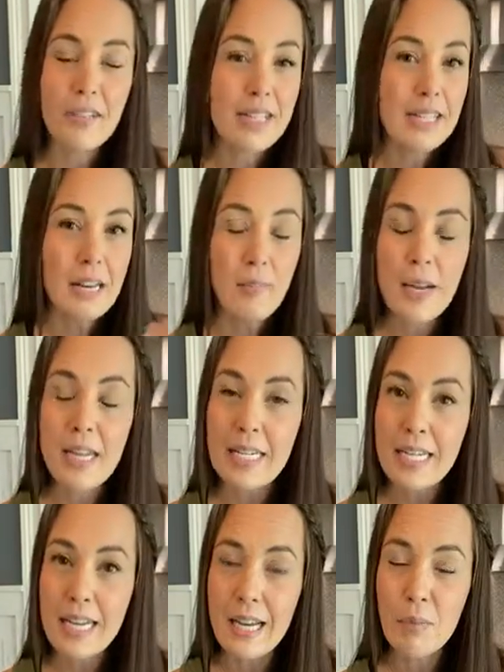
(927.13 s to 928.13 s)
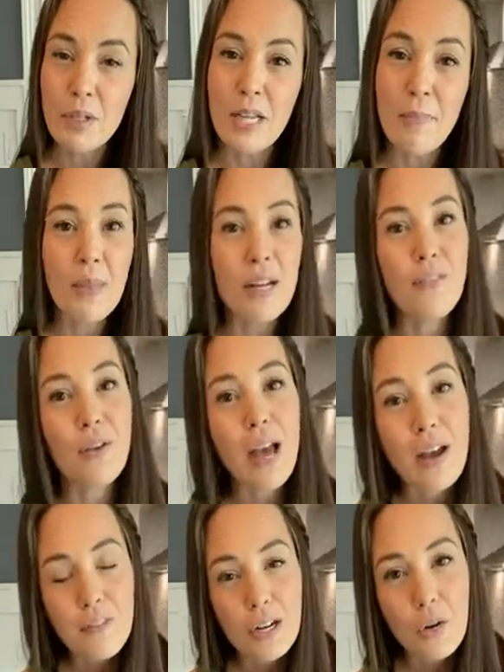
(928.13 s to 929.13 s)
Send me a DM or something if you
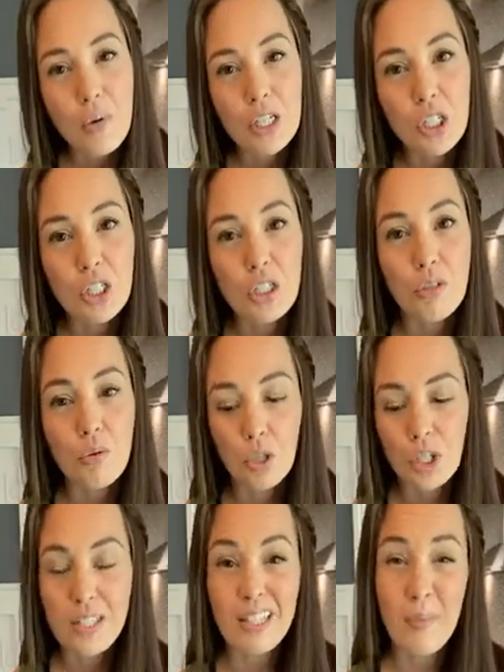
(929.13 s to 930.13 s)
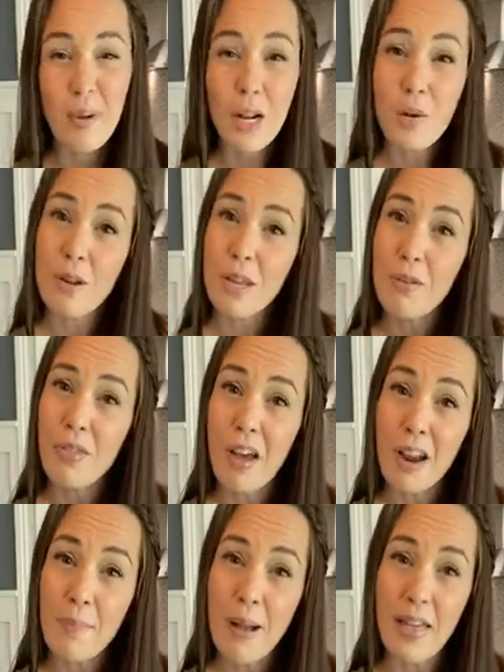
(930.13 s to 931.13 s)
have any questions, or just let me know what you
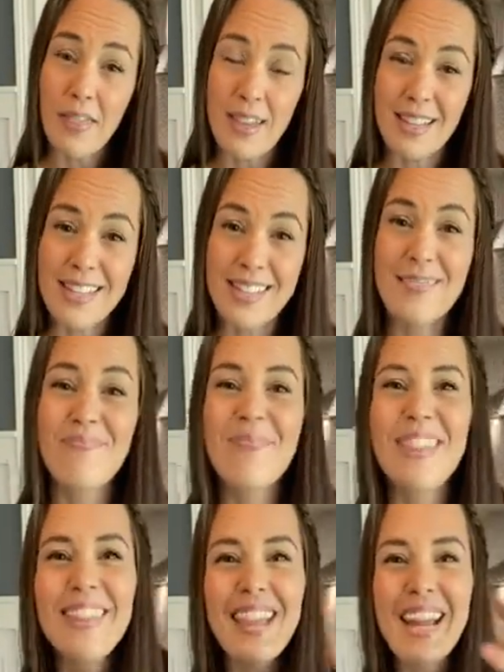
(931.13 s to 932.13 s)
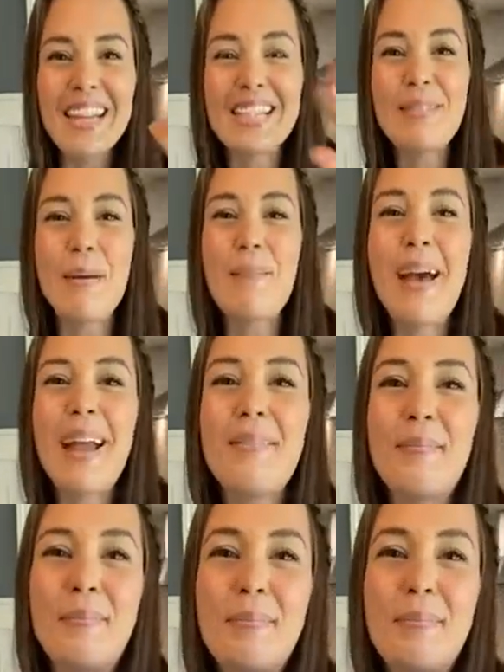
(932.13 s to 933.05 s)
thought about this. Thanks. Bye-bye.